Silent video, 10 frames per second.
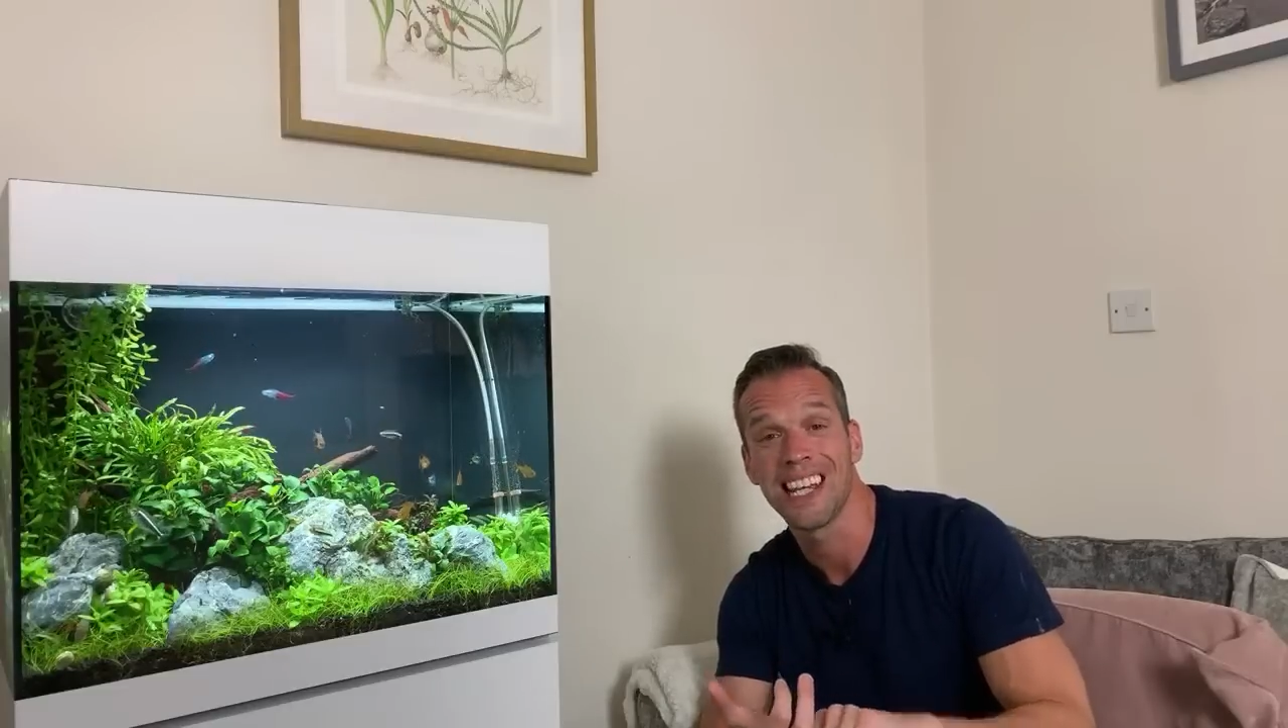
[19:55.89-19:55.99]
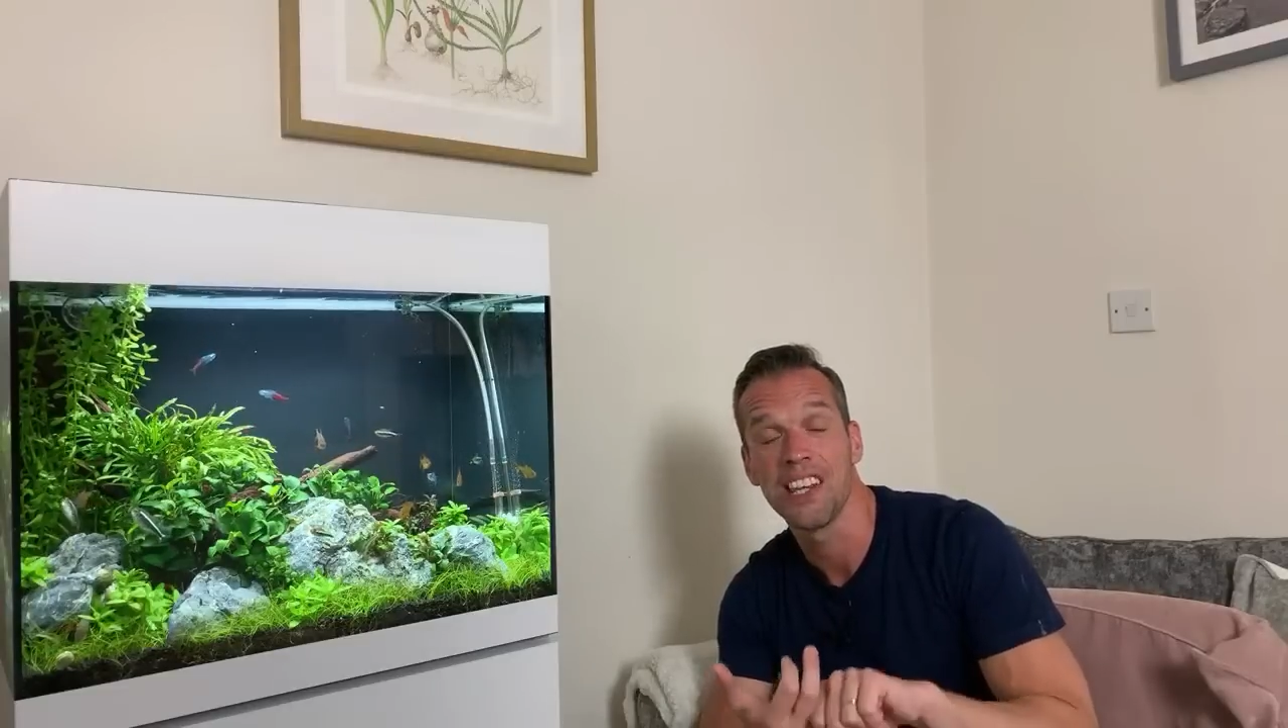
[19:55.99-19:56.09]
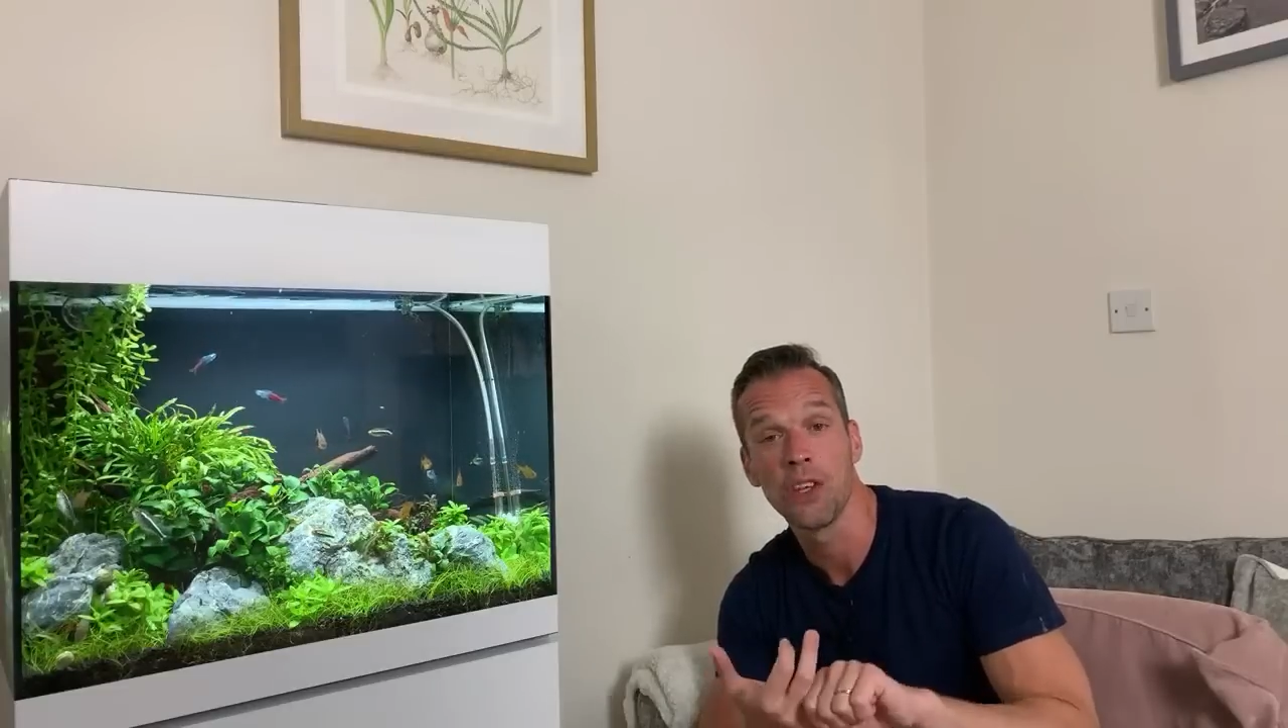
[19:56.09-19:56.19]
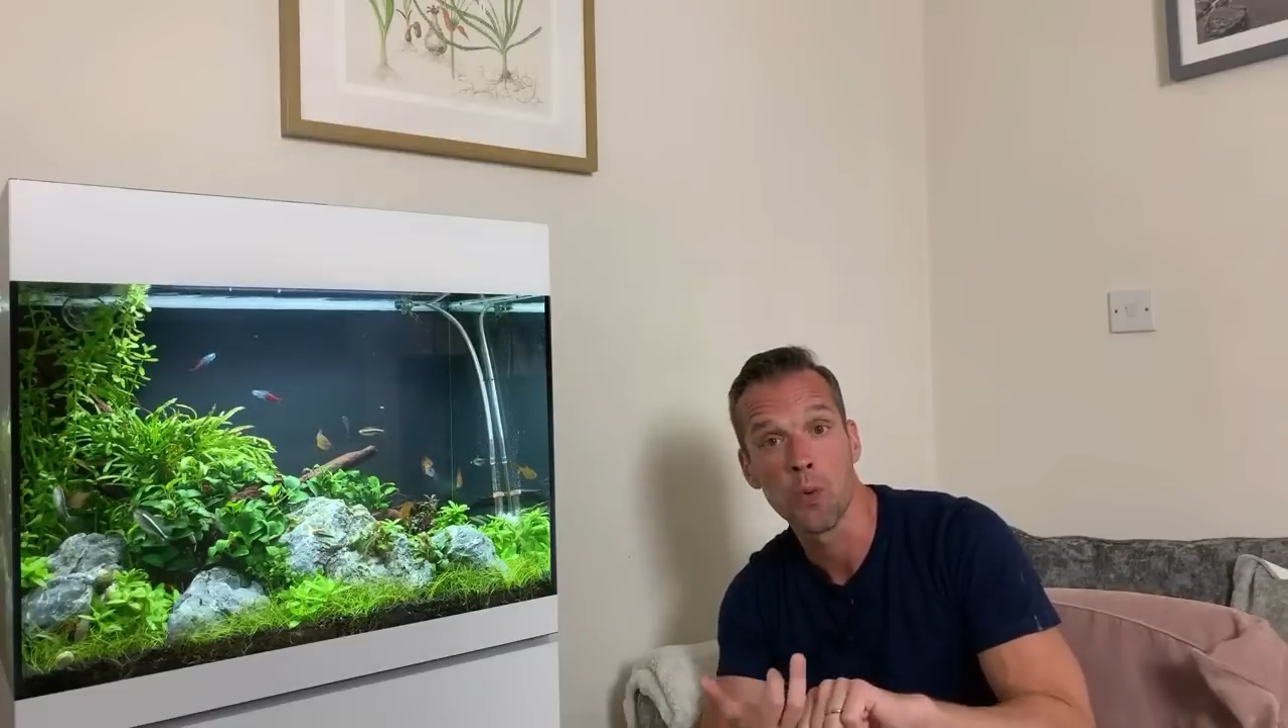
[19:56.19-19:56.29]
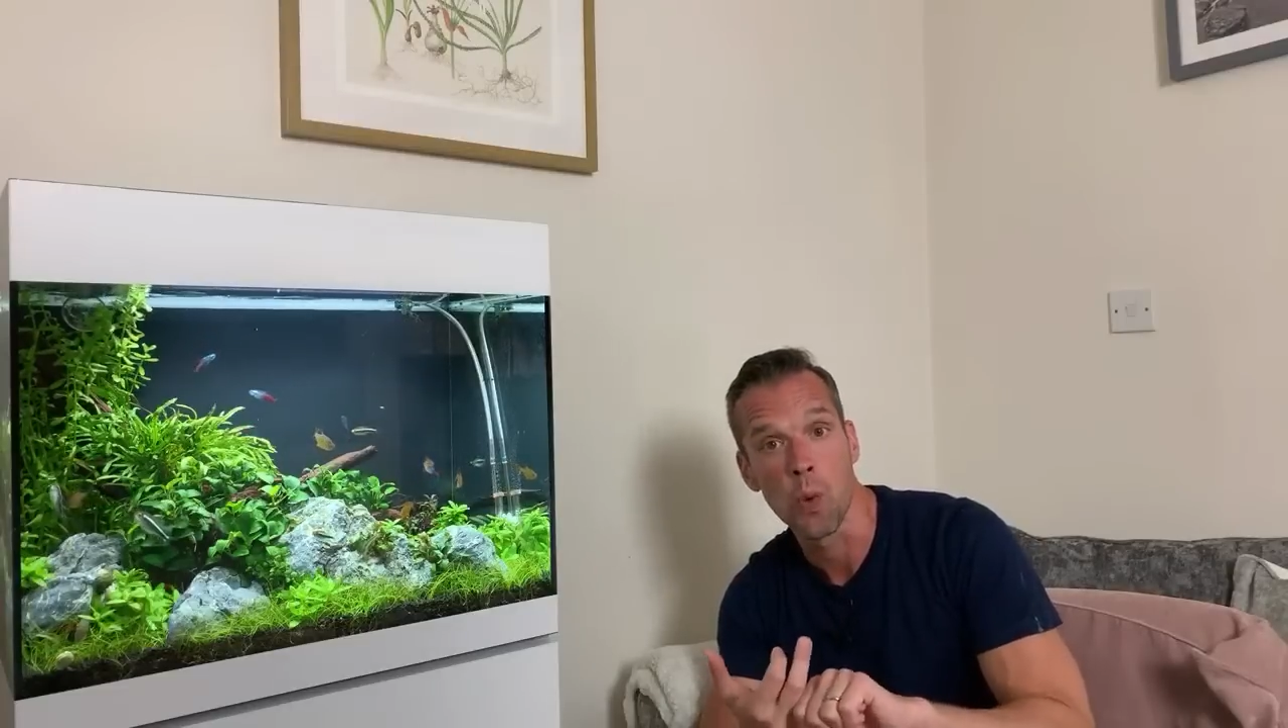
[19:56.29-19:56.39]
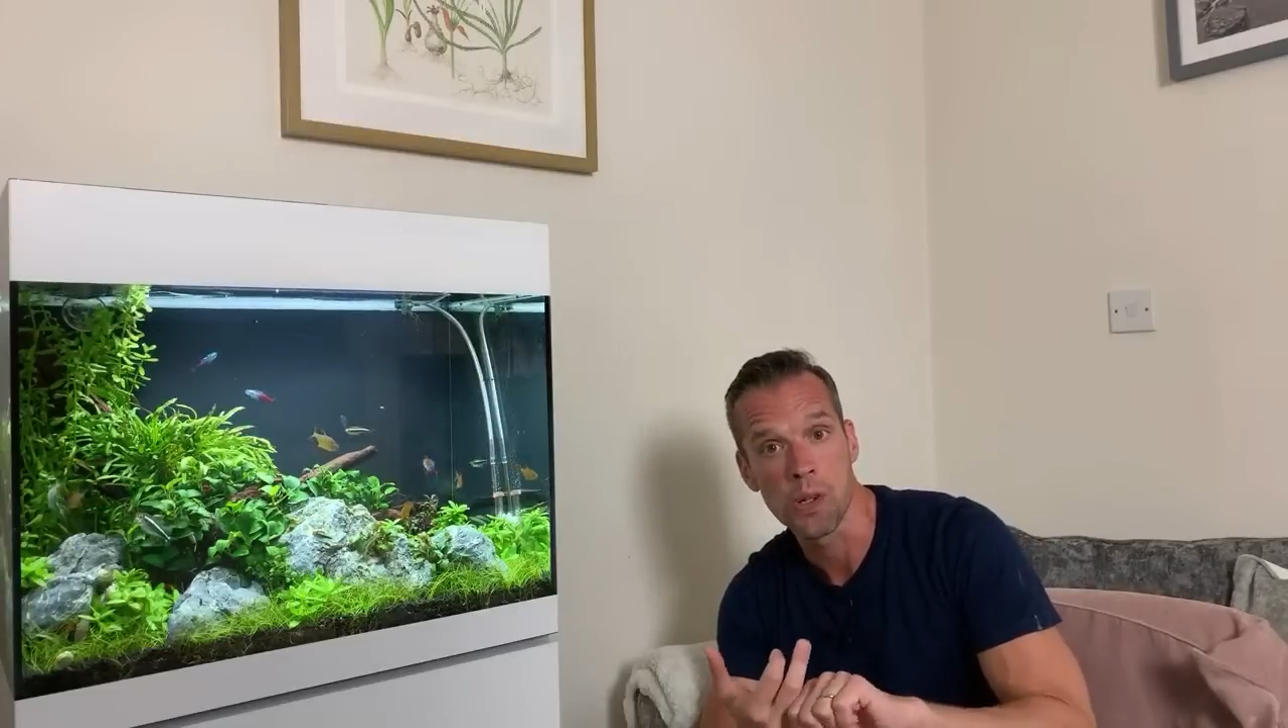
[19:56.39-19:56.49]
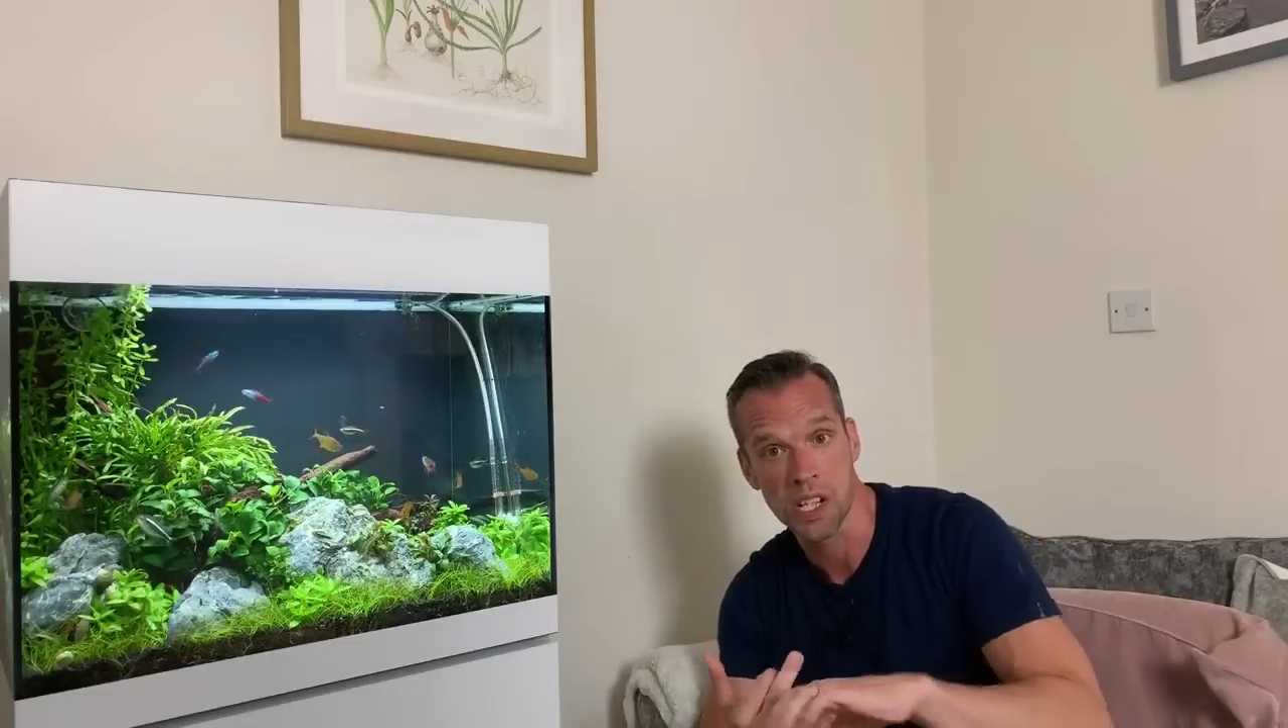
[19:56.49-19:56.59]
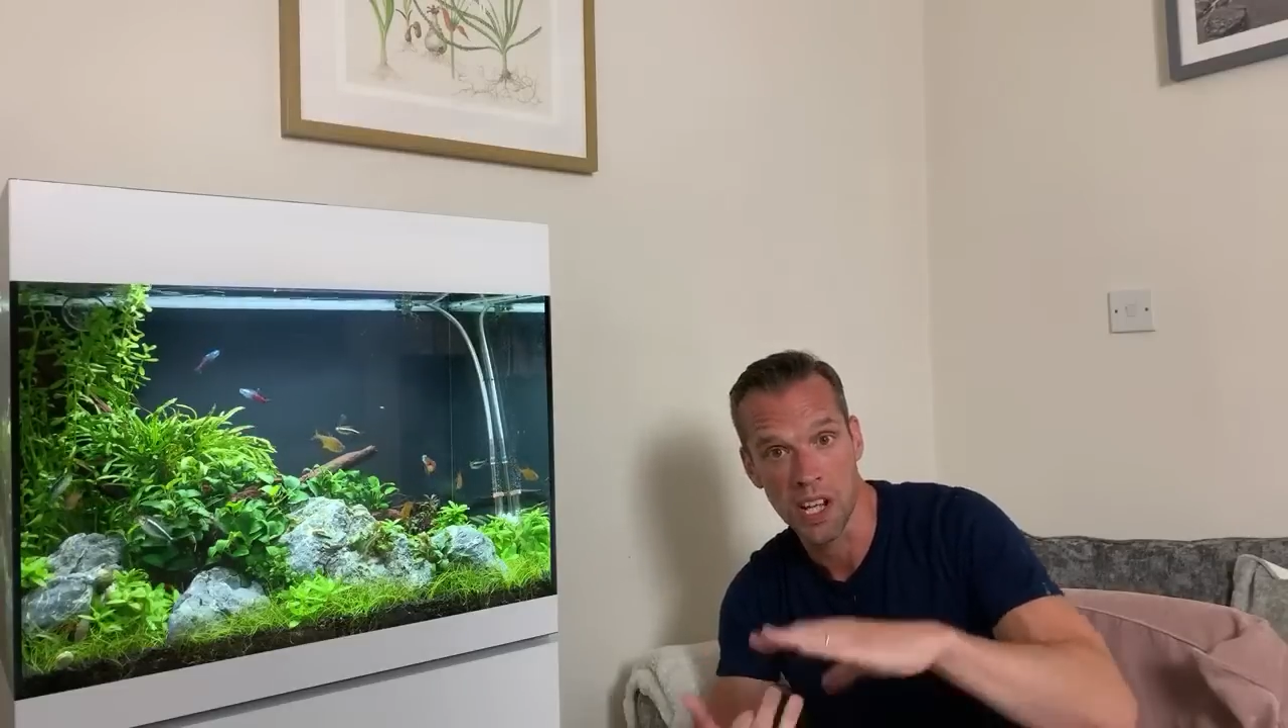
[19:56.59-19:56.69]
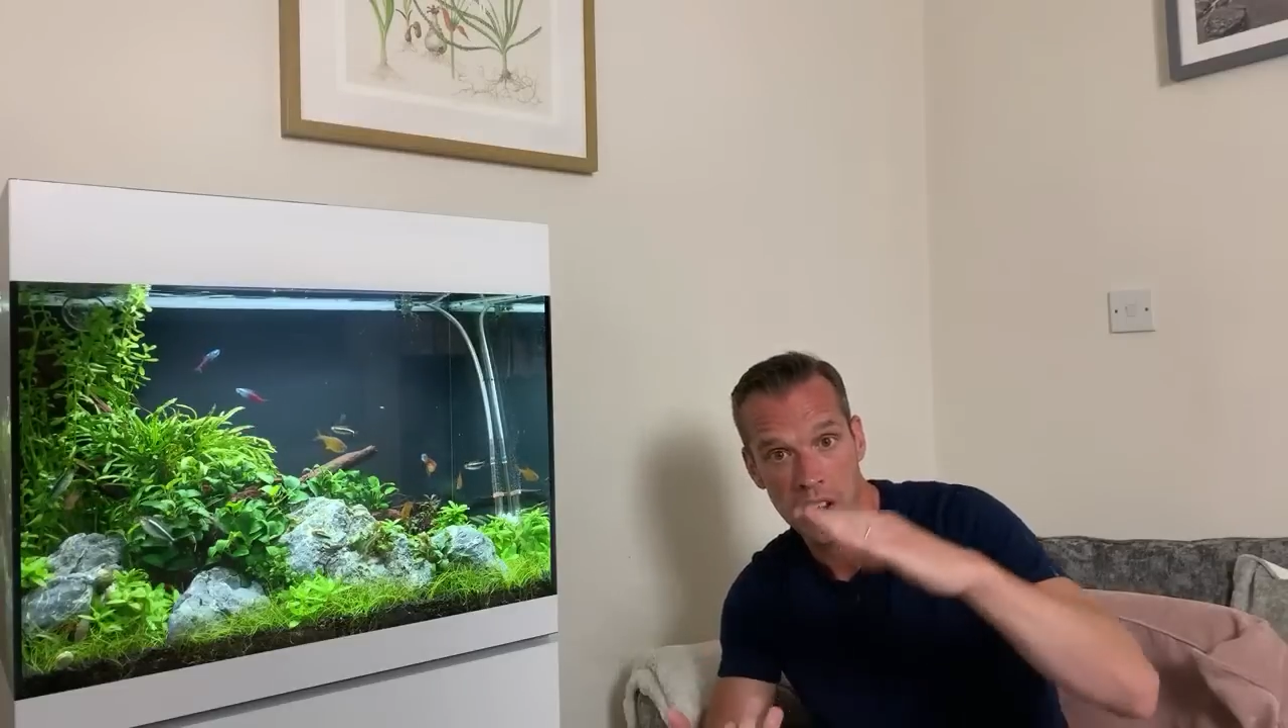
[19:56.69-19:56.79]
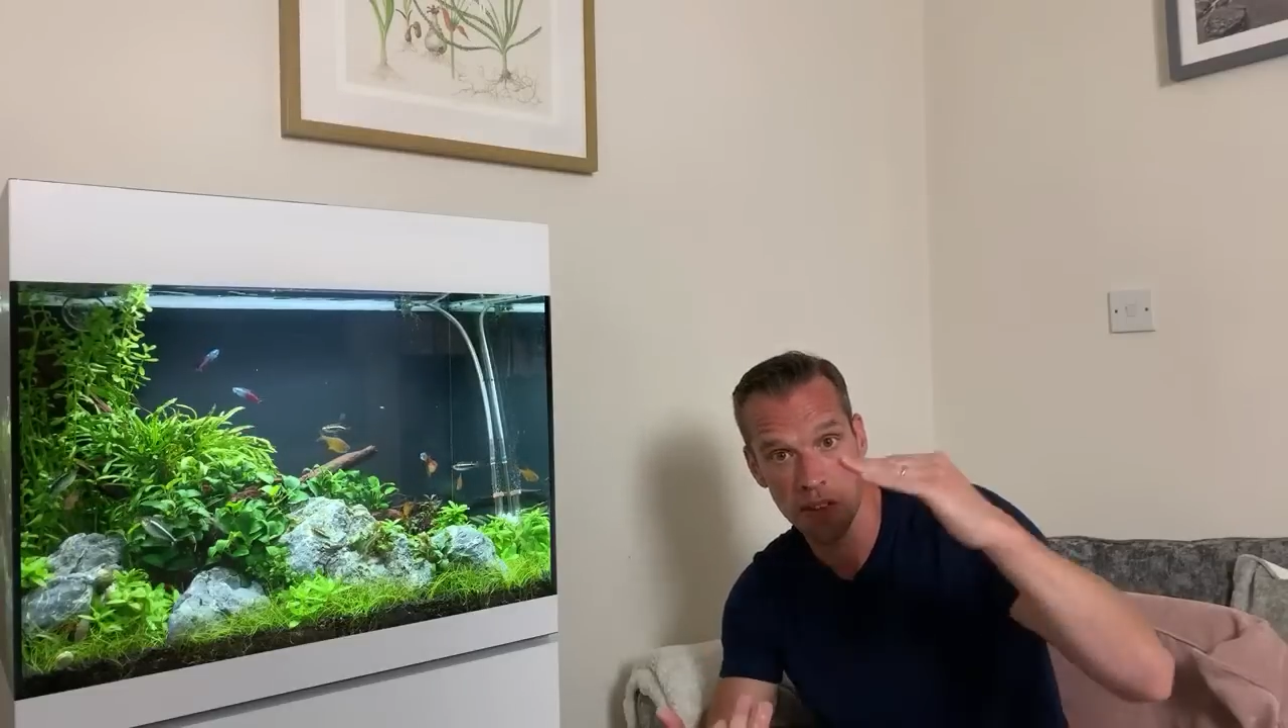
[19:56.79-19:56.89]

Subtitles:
in the water,